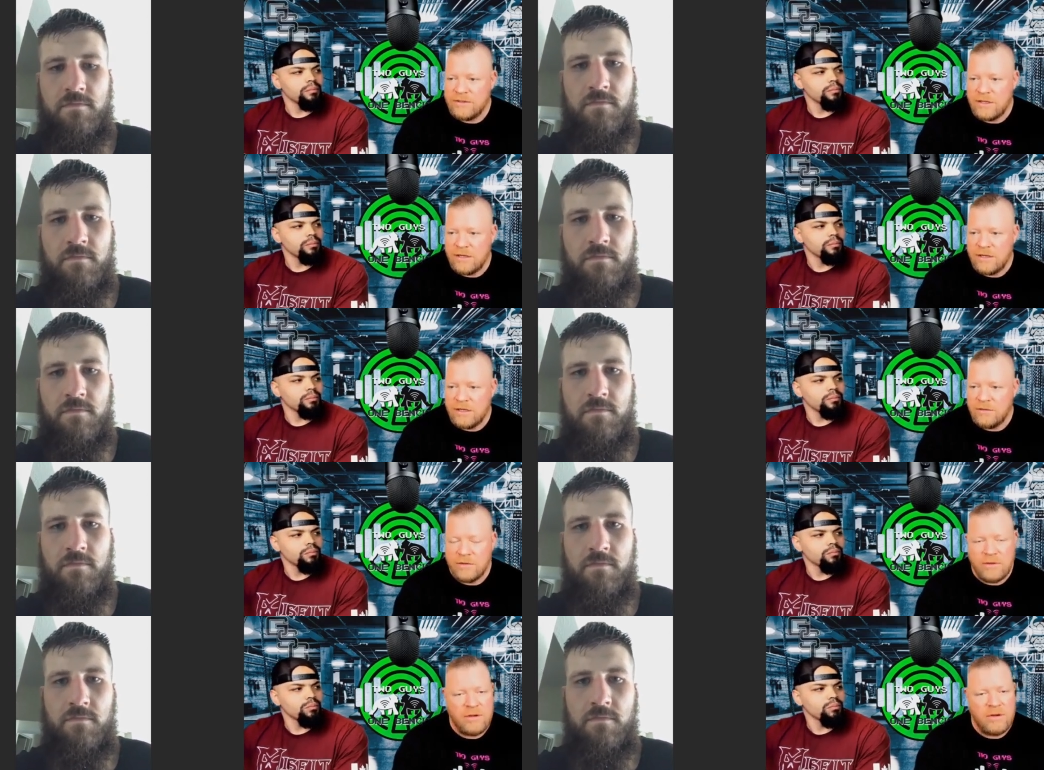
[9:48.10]
Speaker 1: uh,
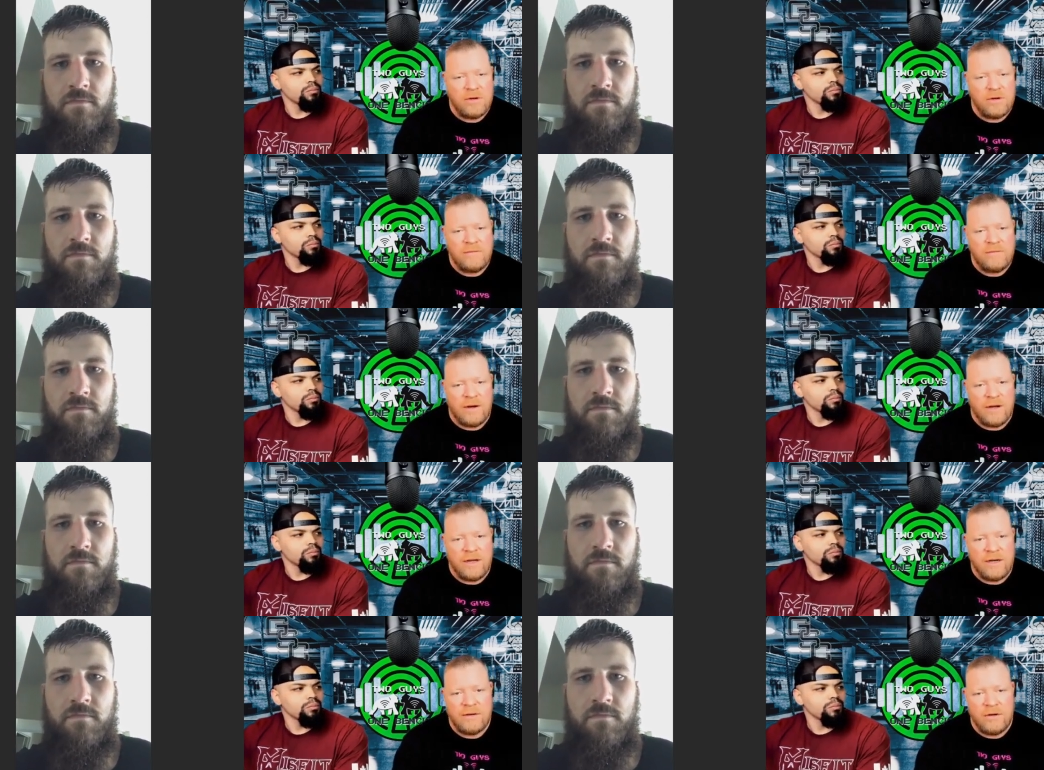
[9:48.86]
with the
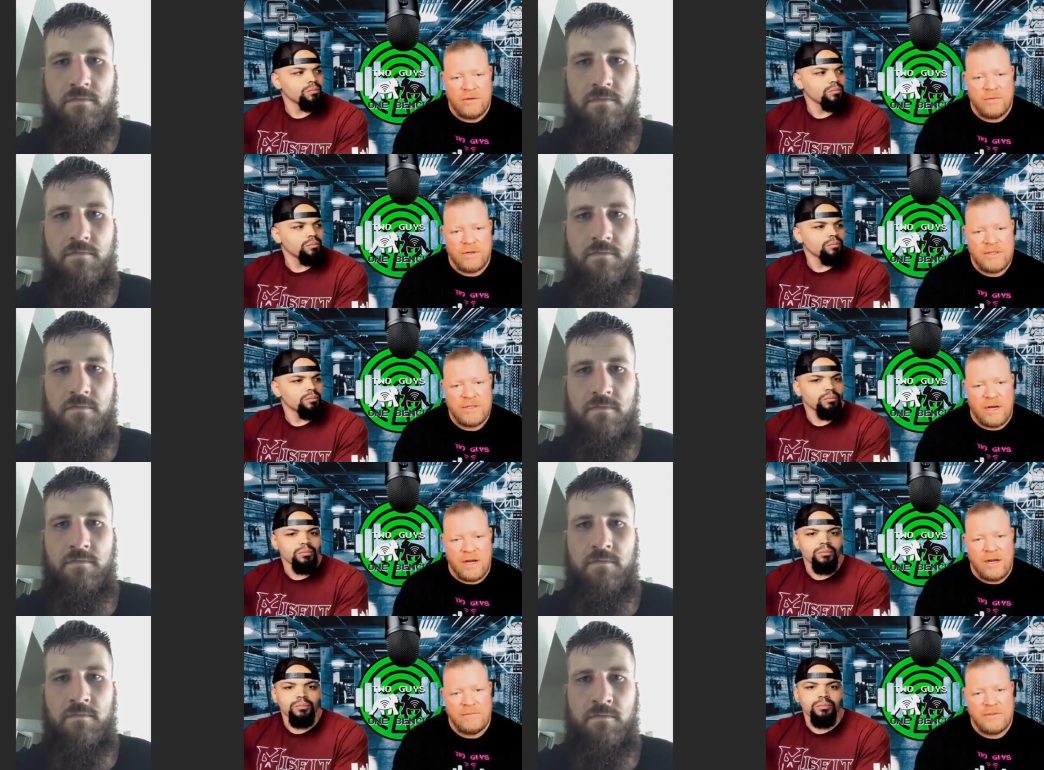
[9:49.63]
Unified numerous
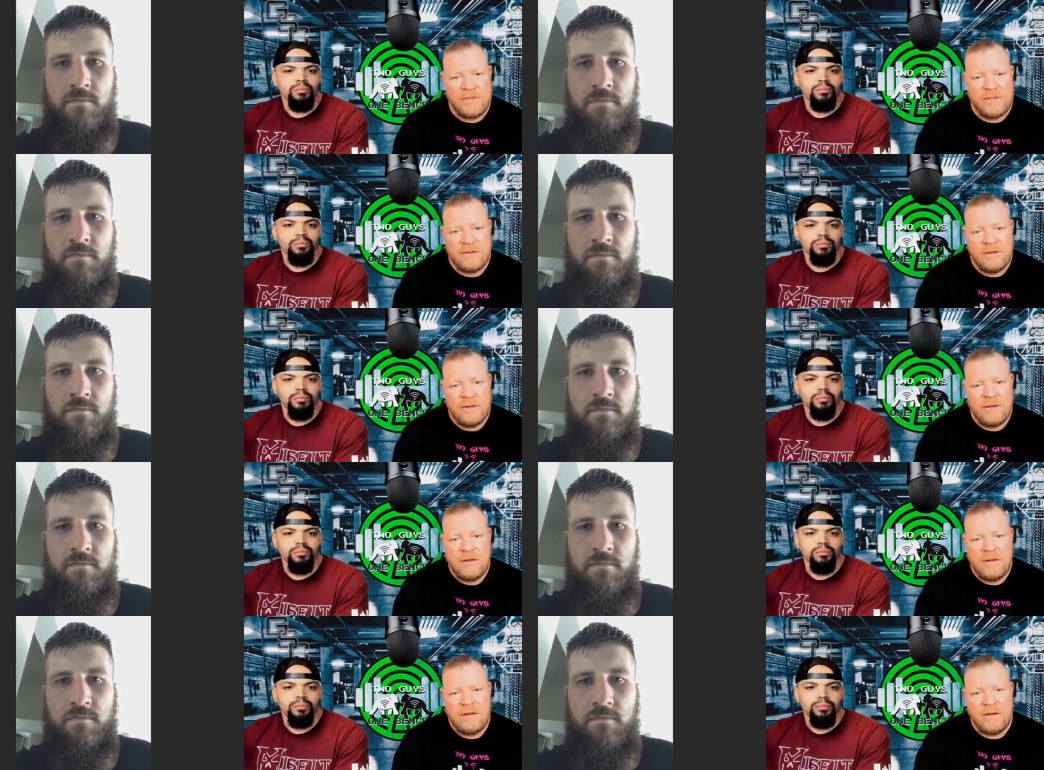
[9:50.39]
times.
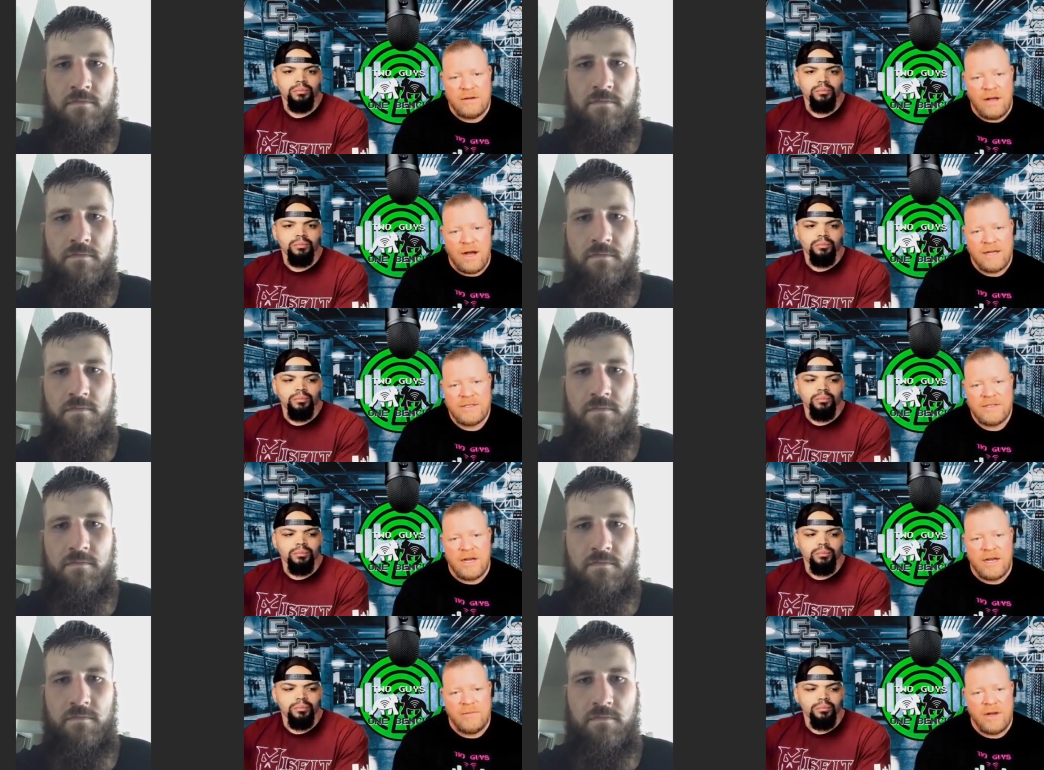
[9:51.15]
Your
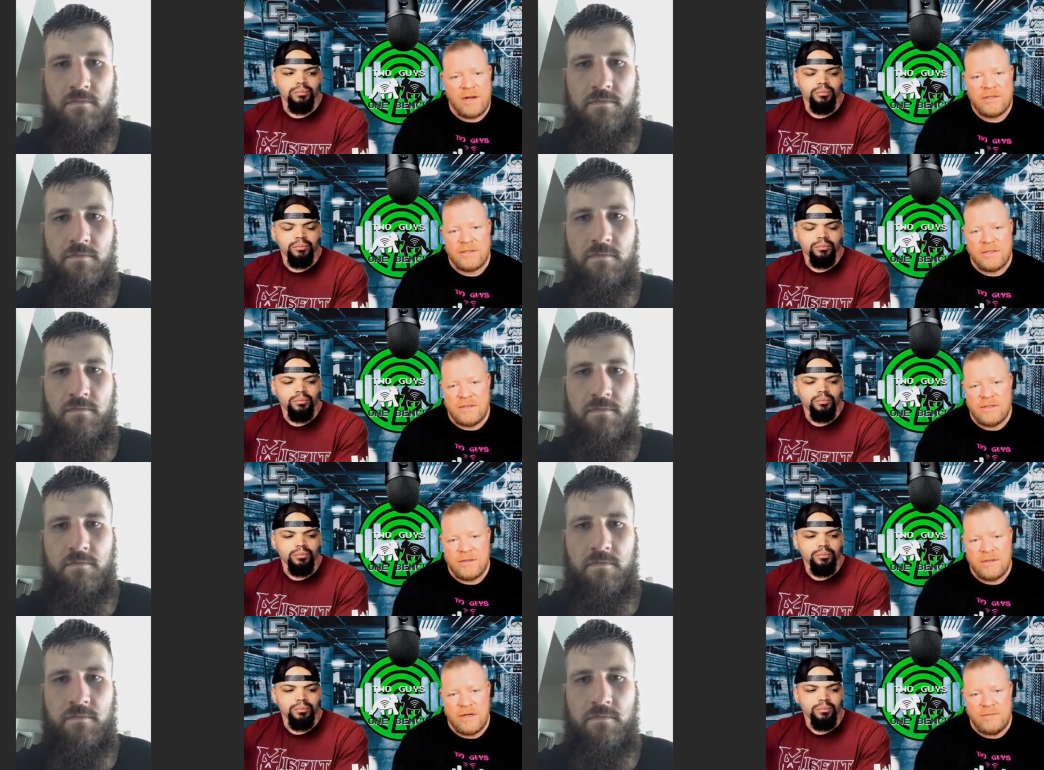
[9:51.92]
last time, you actually
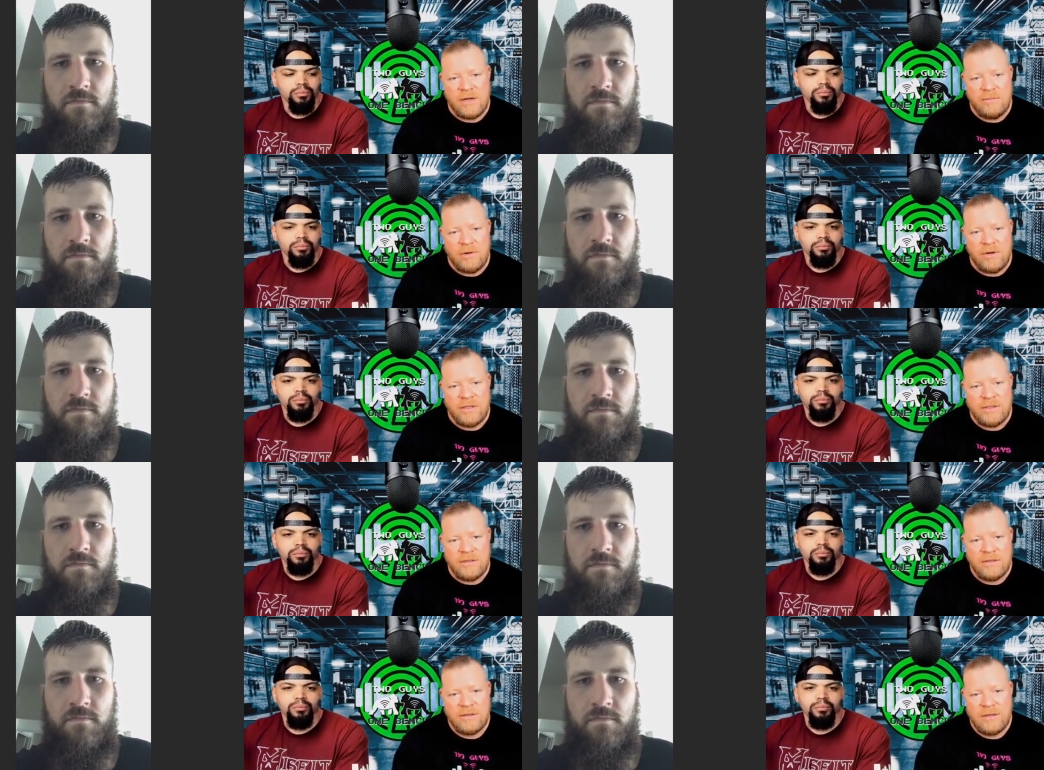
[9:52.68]
took out my
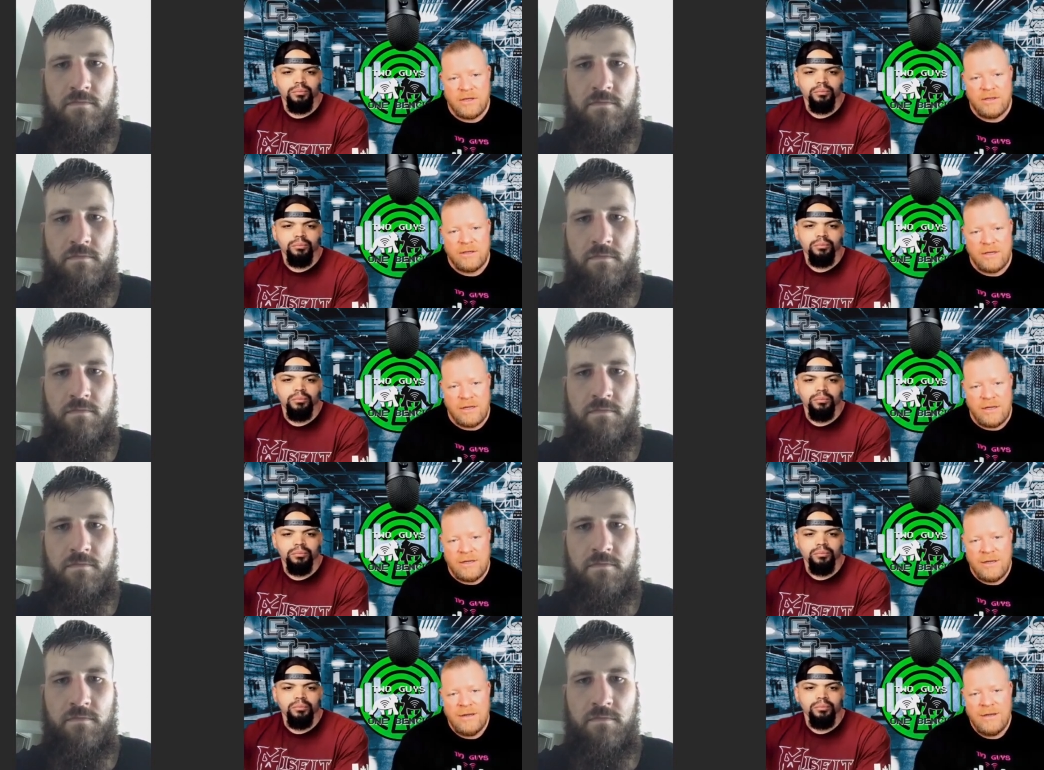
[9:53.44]
boy
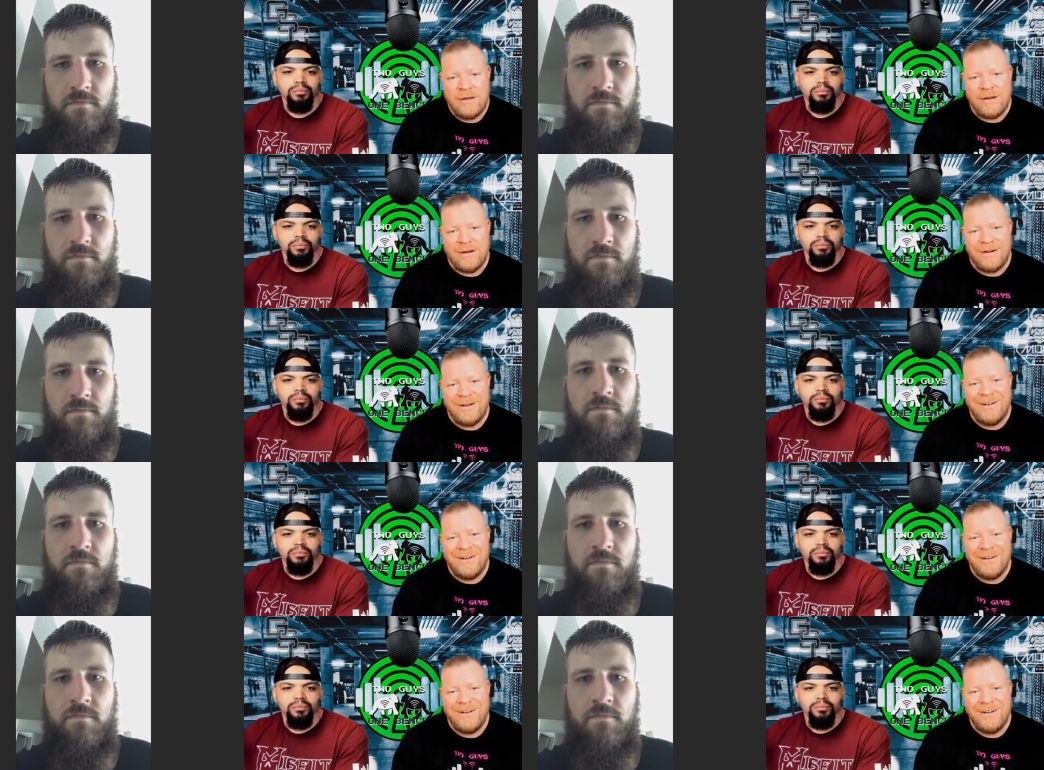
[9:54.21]
Kilkenny. Uh,